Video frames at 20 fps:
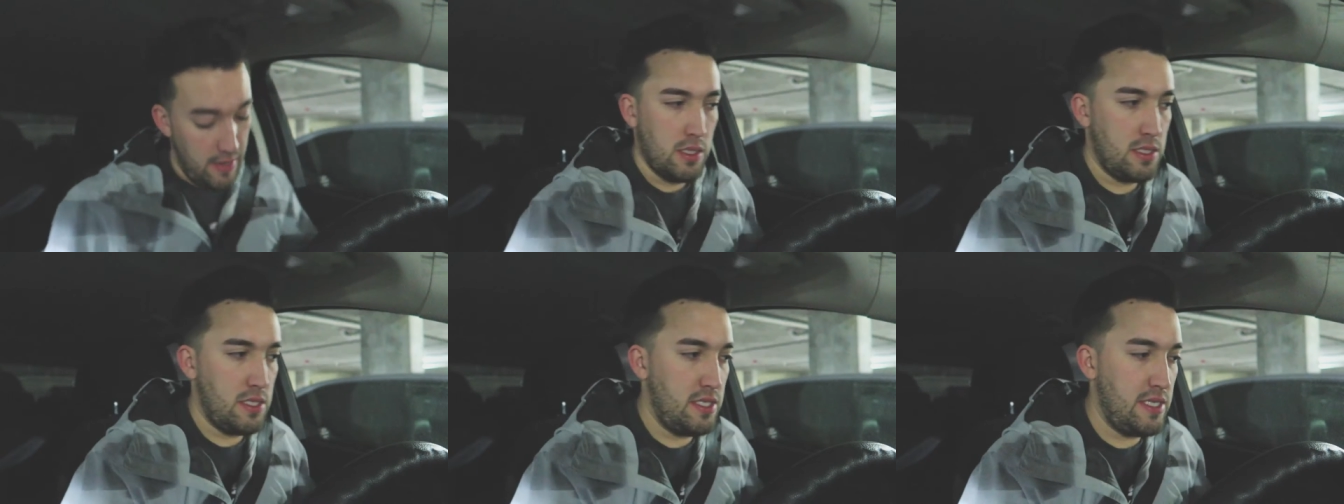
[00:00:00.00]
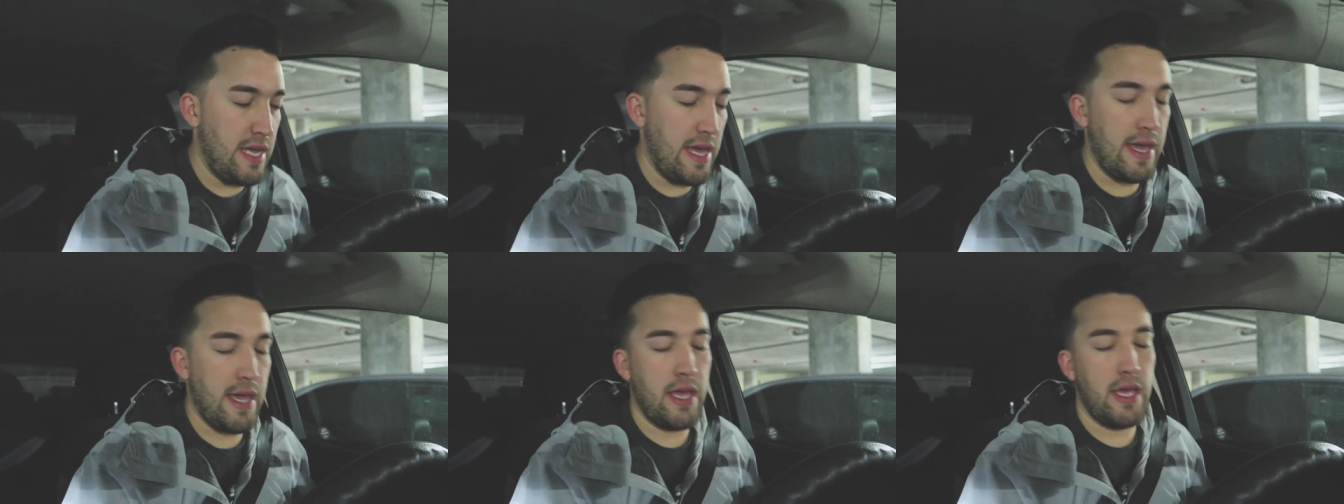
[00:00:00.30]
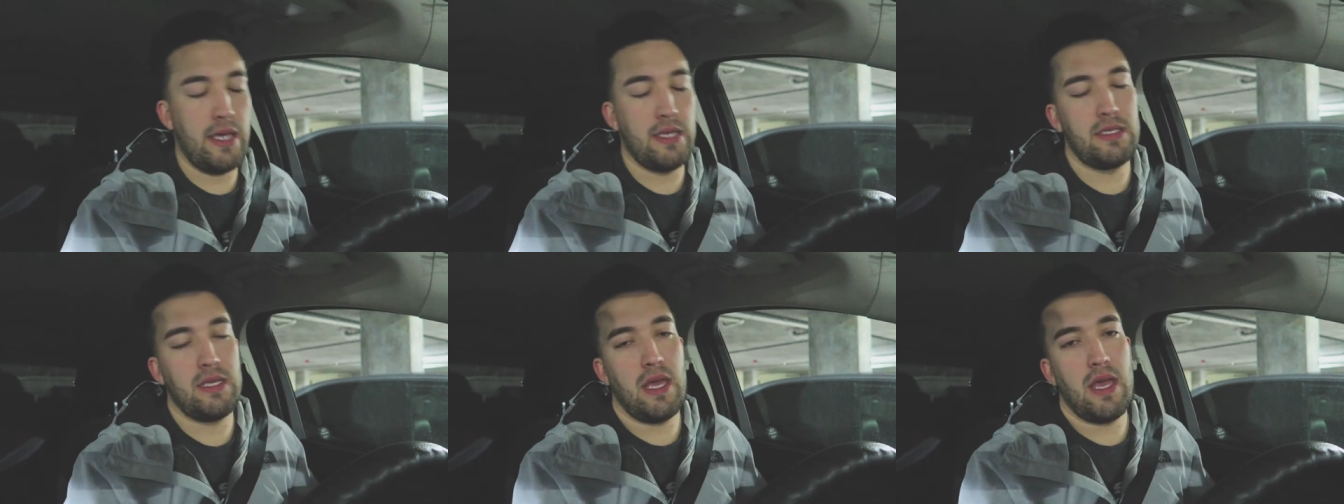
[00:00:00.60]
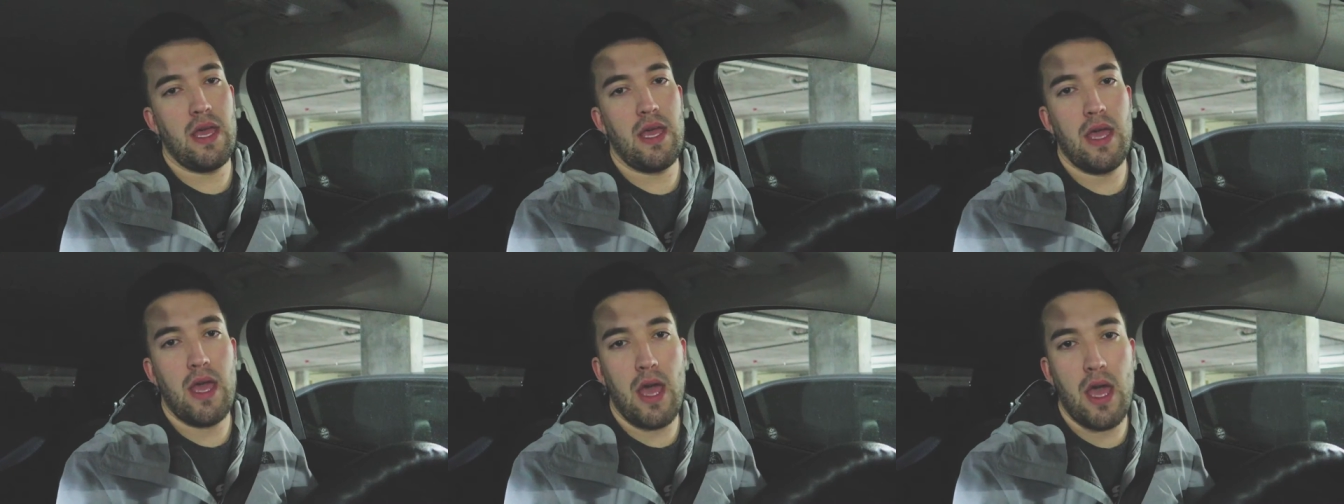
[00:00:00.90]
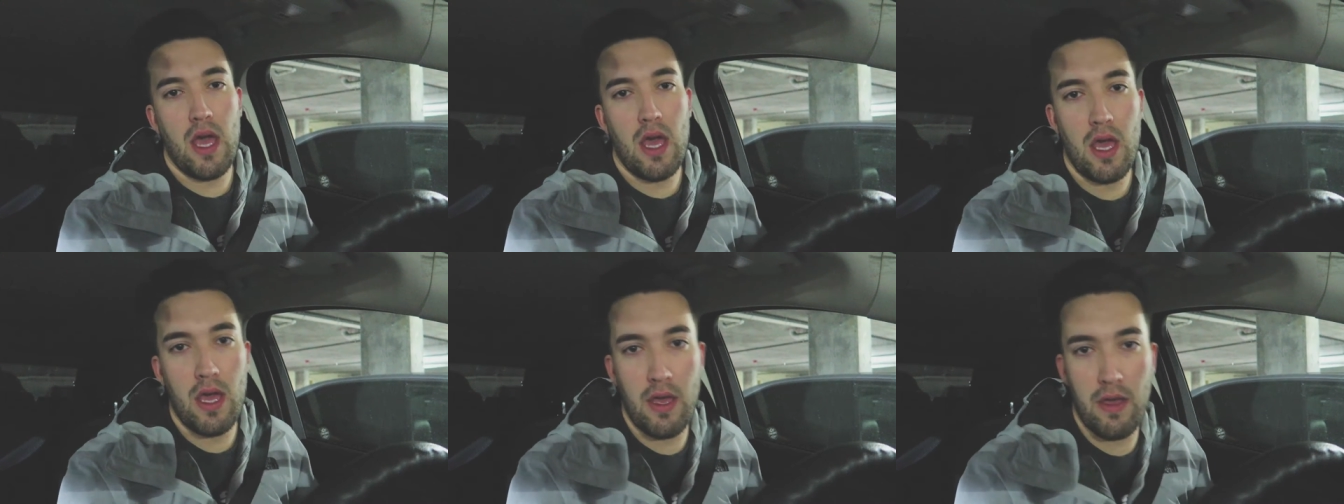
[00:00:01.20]
Today is a
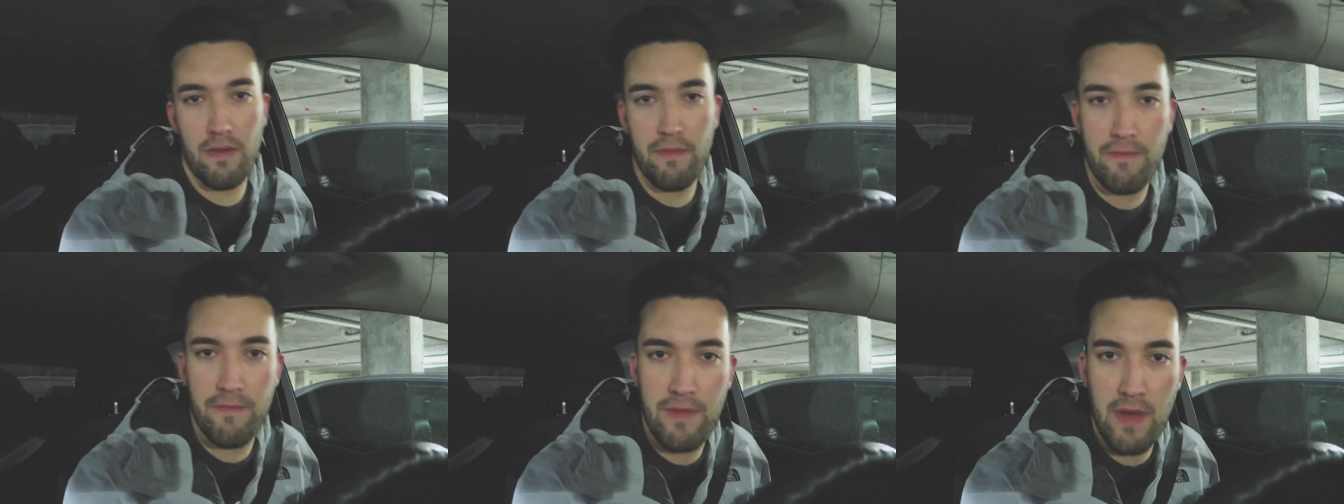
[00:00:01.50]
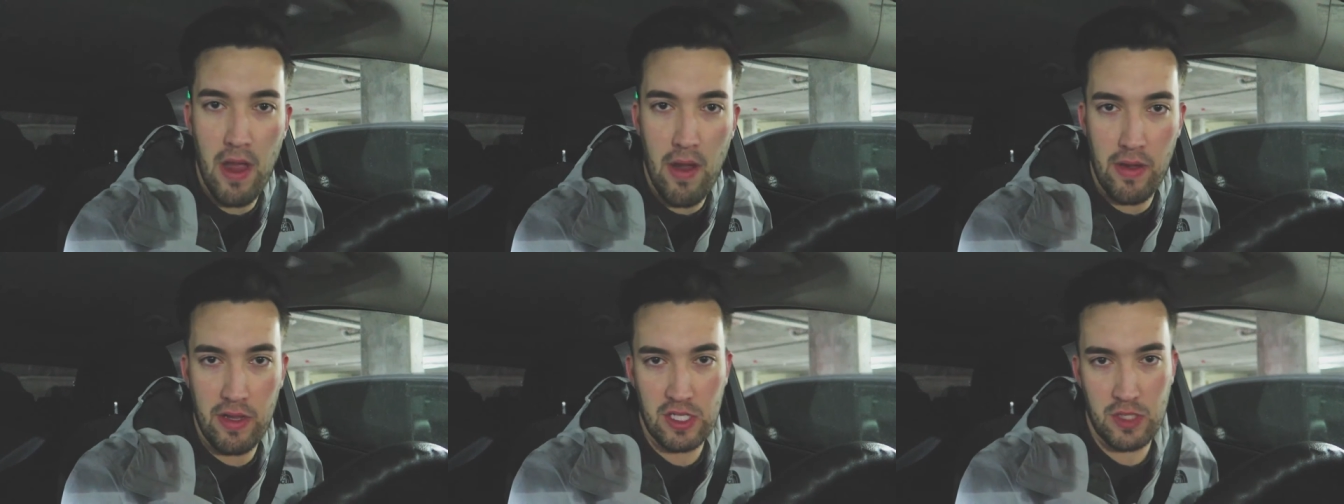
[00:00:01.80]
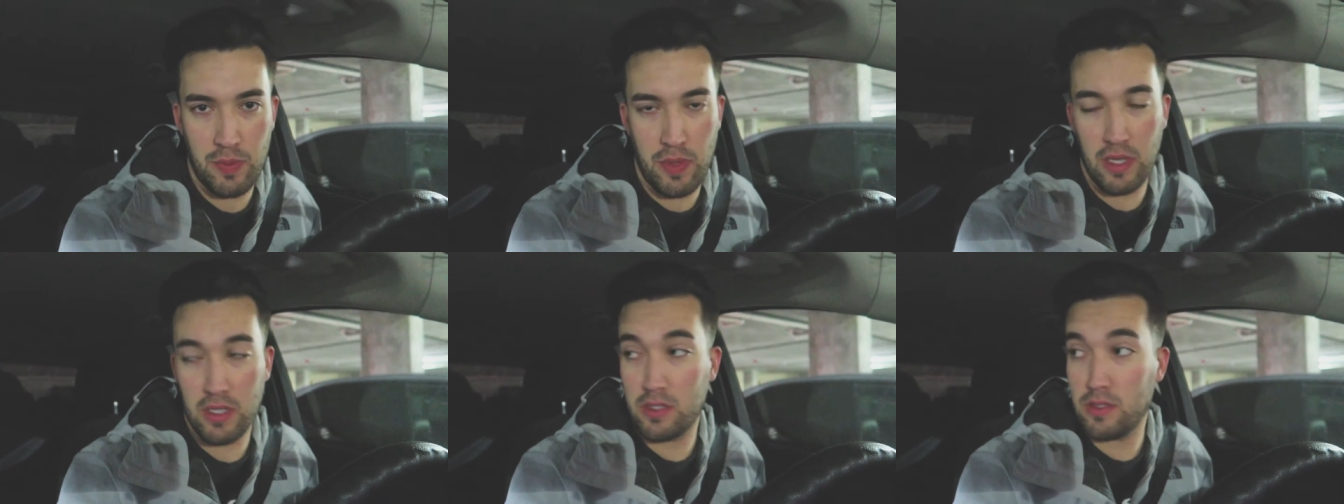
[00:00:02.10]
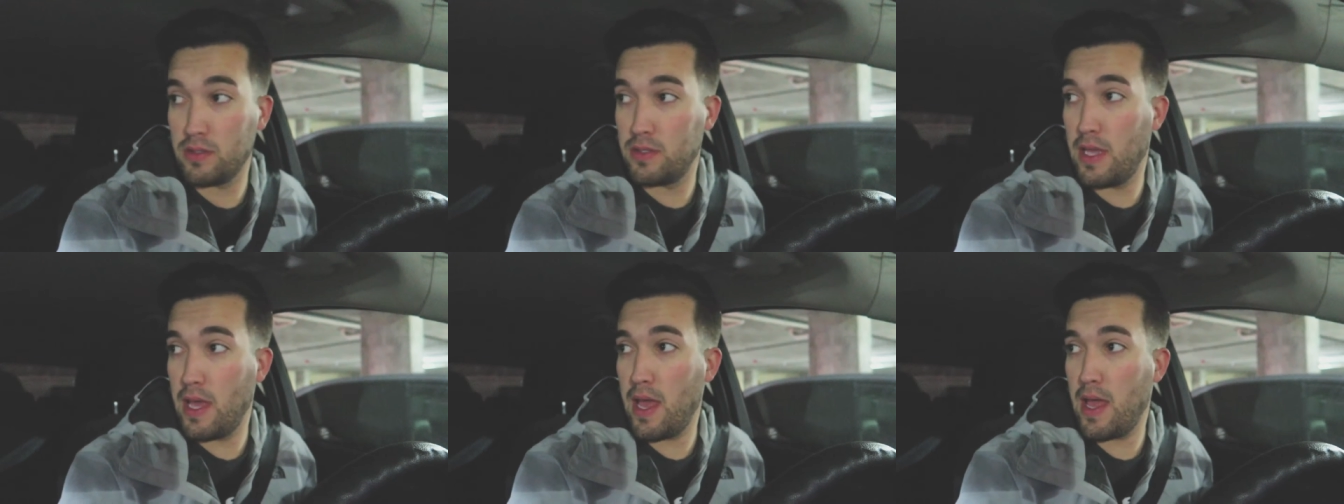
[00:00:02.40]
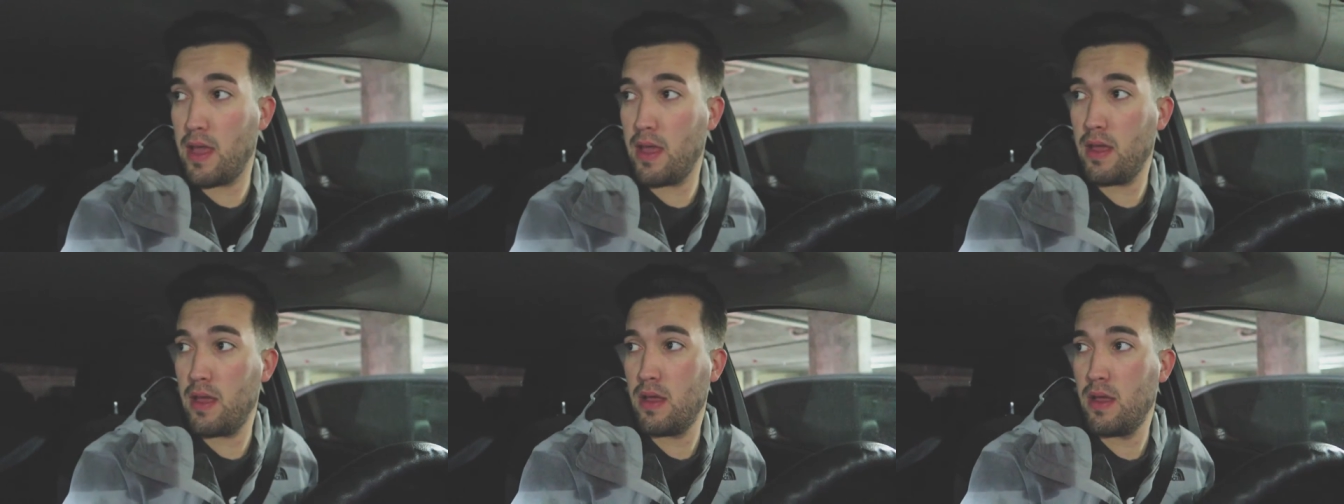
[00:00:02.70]
very special
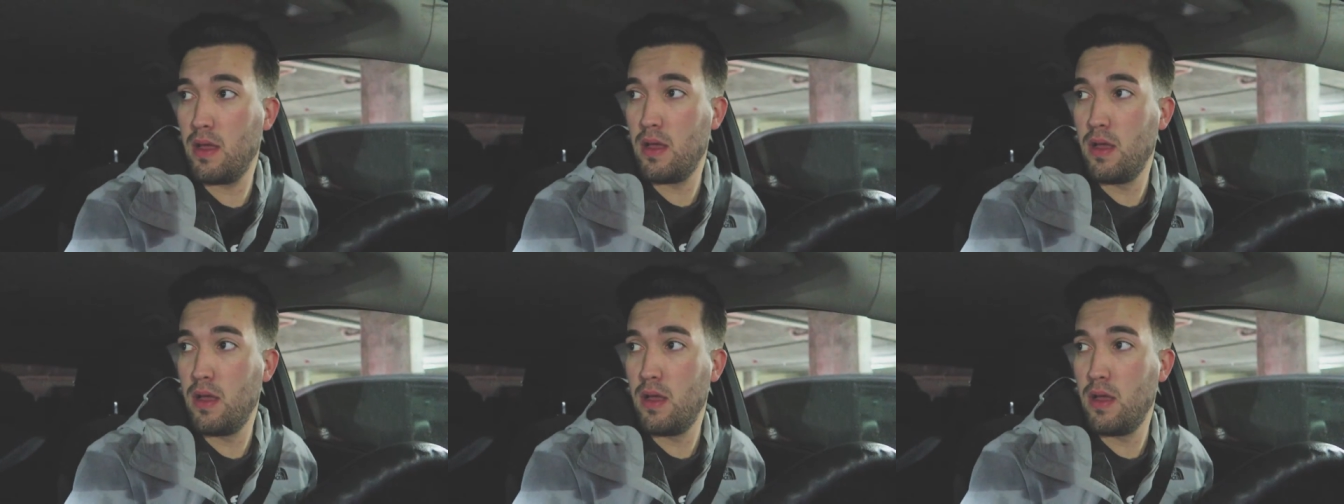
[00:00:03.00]
day.